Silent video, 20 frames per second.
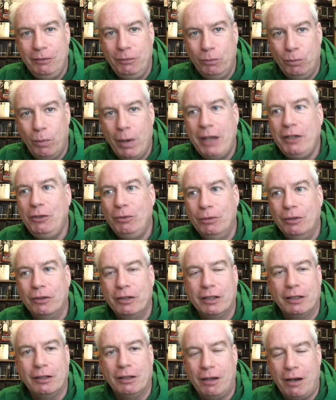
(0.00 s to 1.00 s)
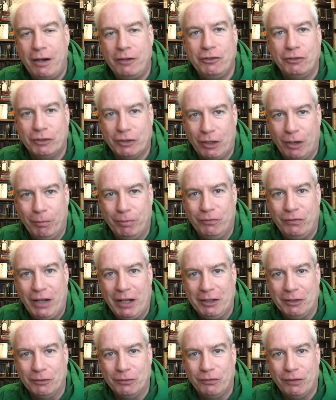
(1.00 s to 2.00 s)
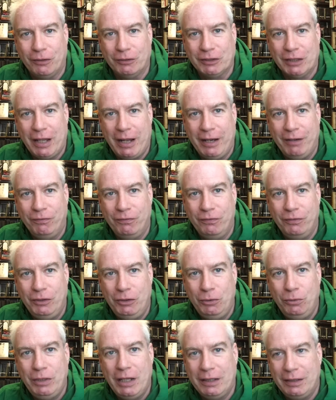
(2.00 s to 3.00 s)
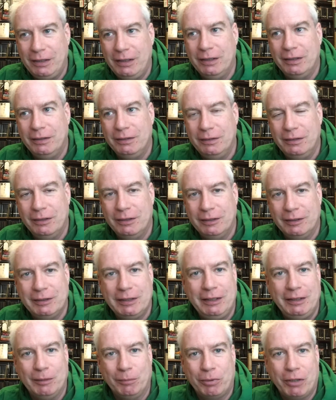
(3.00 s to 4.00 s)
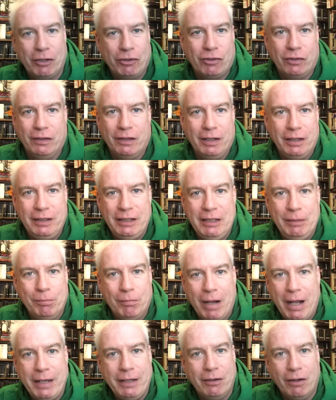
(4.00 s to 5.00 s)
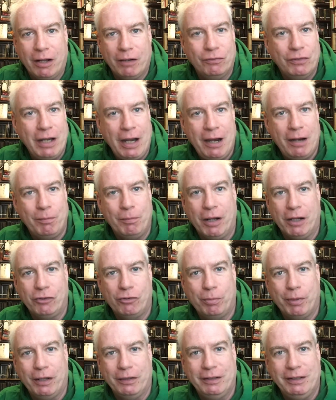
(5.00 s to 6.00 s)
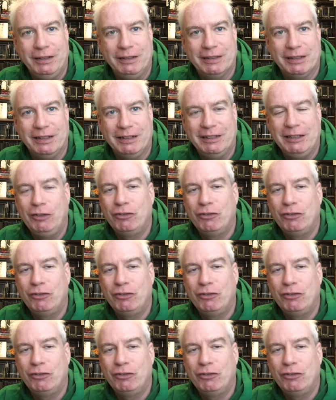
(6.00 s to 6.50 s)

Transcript: When you look at the larger scope of Daniel Defoe's life, you get the, the distinct impression that he might not have cared much about these things.